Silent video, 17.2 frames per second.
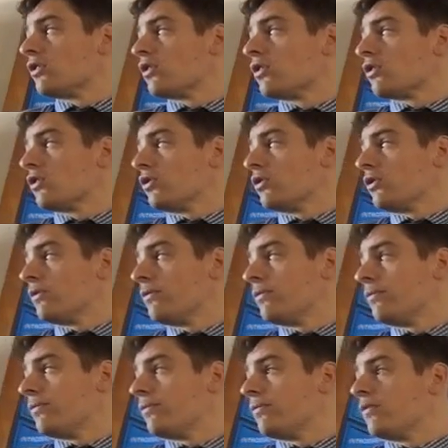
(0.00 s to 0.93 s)

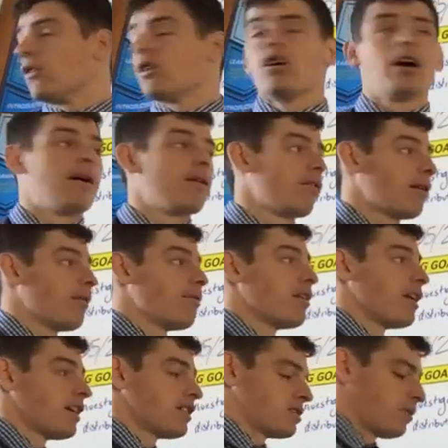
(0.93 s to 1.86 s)
Cool? I'll rub
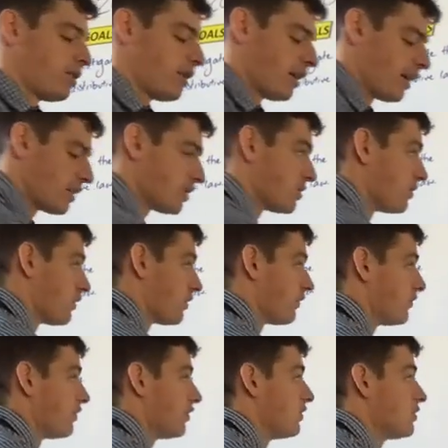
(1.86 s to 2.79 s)
that out so we don't get too
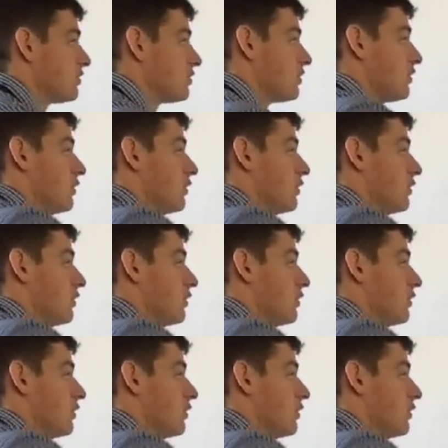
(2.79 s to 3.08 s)
confused.